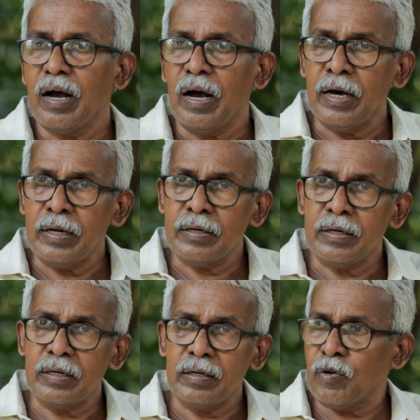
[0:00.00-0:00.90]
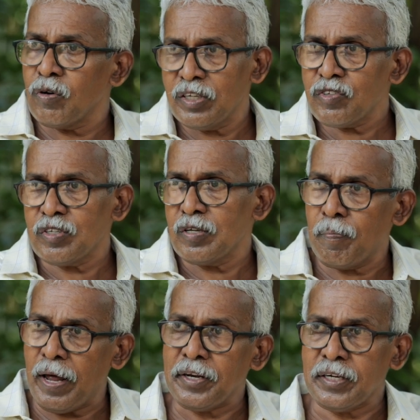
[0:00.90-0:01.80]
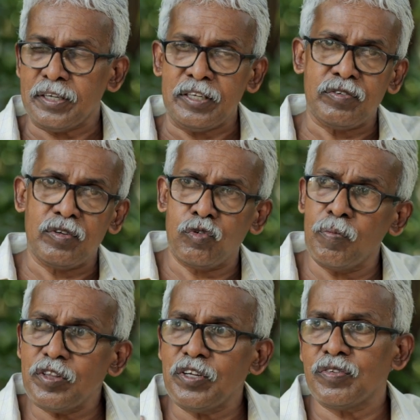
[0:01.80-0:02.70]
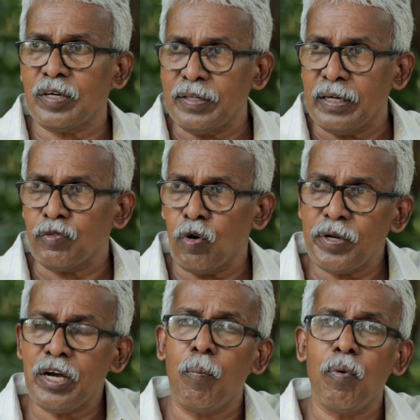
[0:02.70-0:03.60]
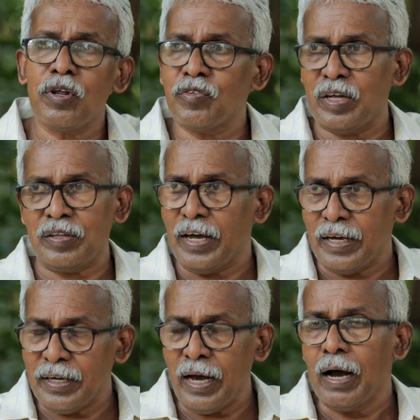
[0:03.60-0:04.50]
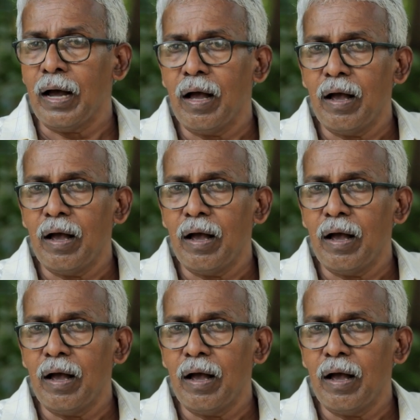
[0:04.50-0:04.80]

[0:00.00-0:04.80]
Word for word: And uh, not just planting trees, so many things are there, so many components are there, yeah. yeah.